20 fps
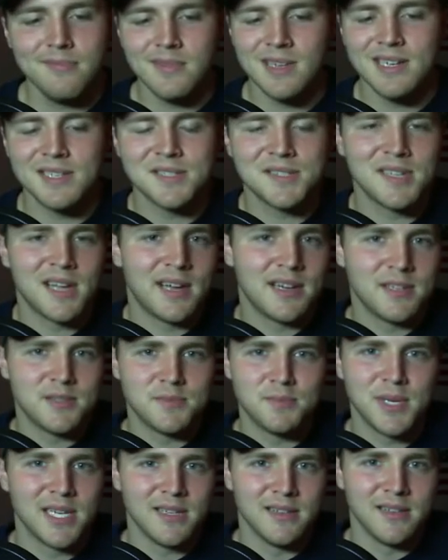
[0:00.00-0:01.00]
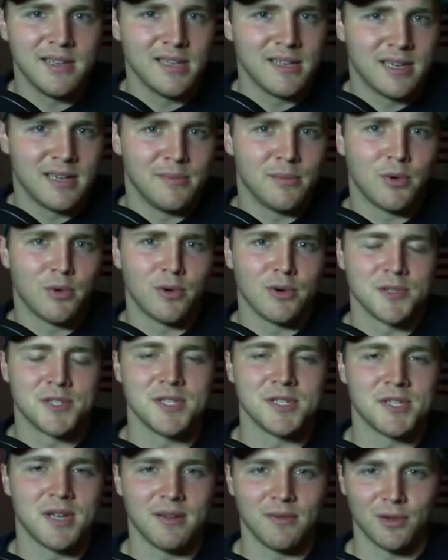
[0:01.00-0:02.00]
it's not as big a deal anymore
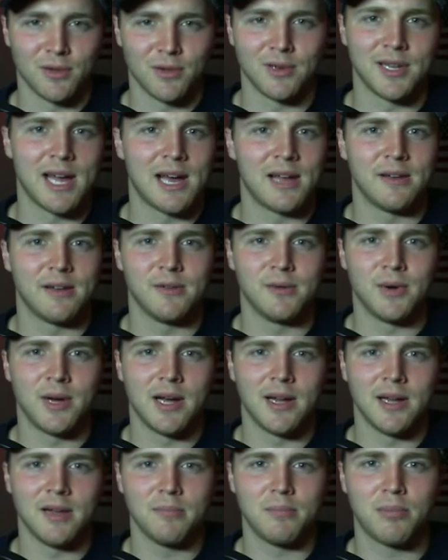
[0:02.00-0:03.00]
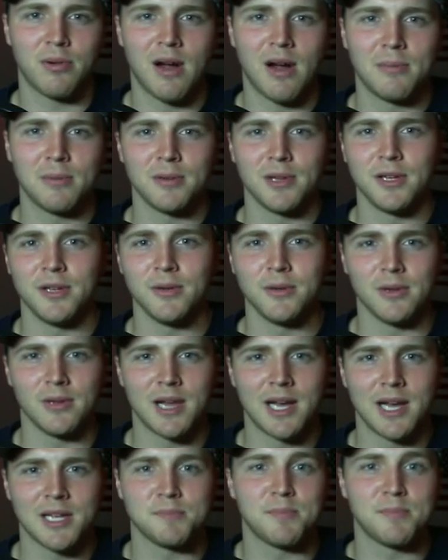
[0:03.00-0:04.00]
since I've learned how to properly
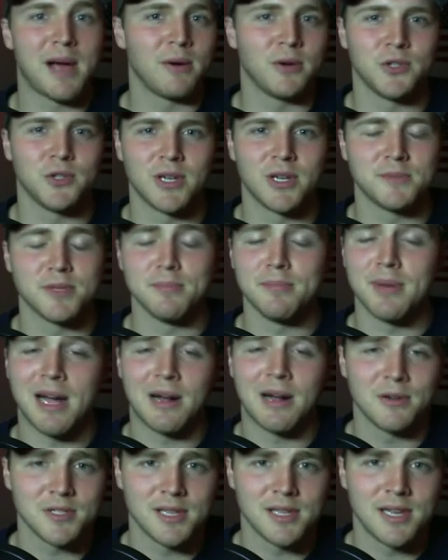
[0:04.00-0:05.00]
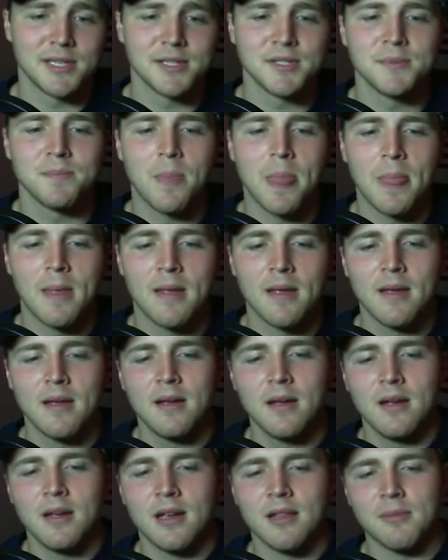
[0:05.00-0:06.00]
utilize power jumps and power slides.
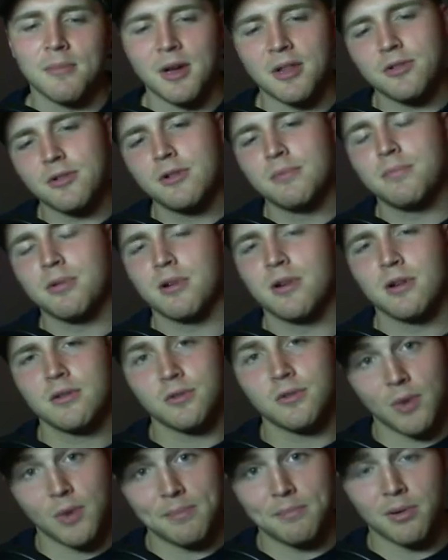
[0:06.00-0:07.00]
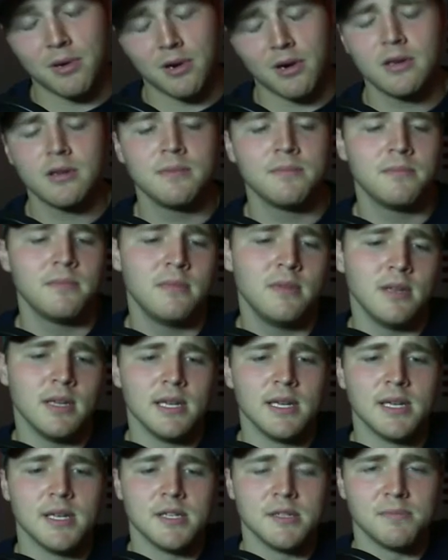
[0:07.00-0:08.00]
And then my third perk, the red perk,
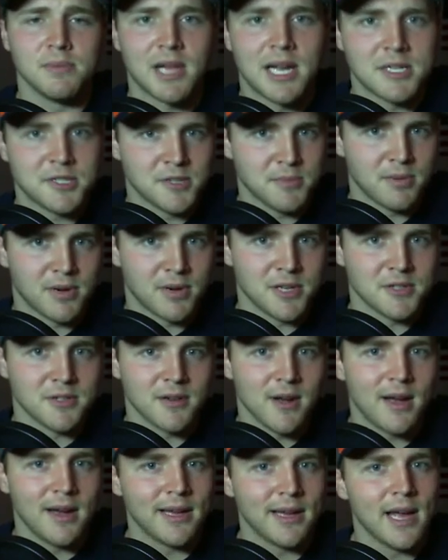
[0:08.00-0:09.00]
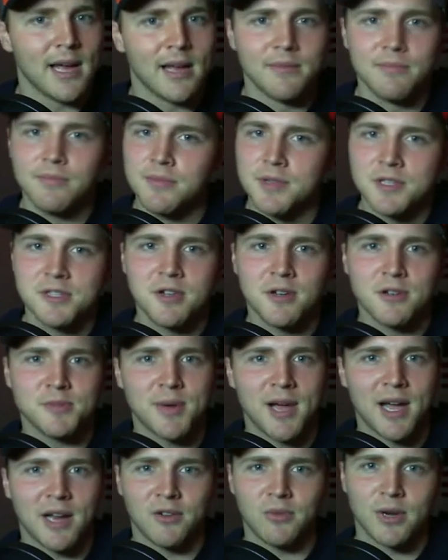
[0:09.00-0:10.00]
is Blast Suppressor. Again, this goes
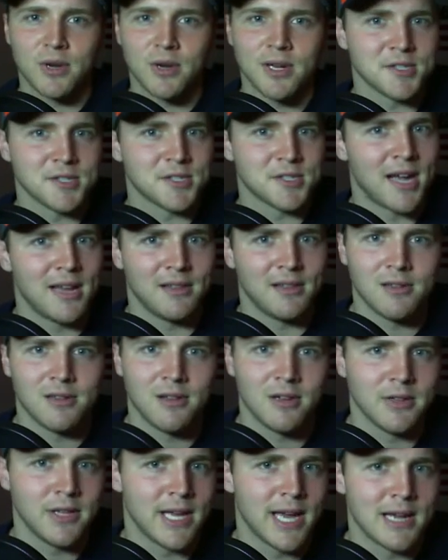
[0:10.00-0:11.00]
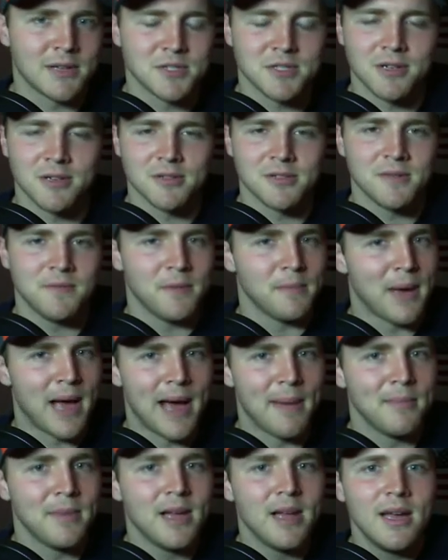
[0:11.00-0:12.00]
back to running silent along the outskirts of the
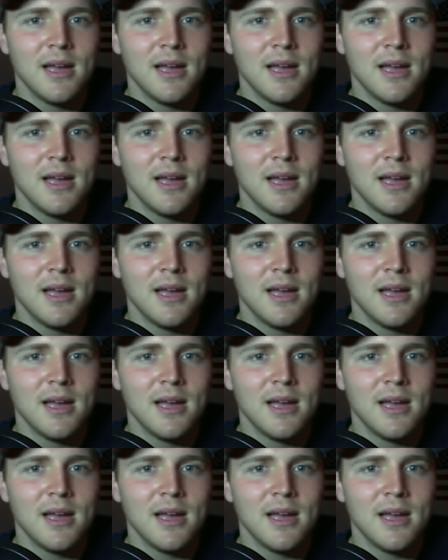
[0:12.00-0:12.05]
map.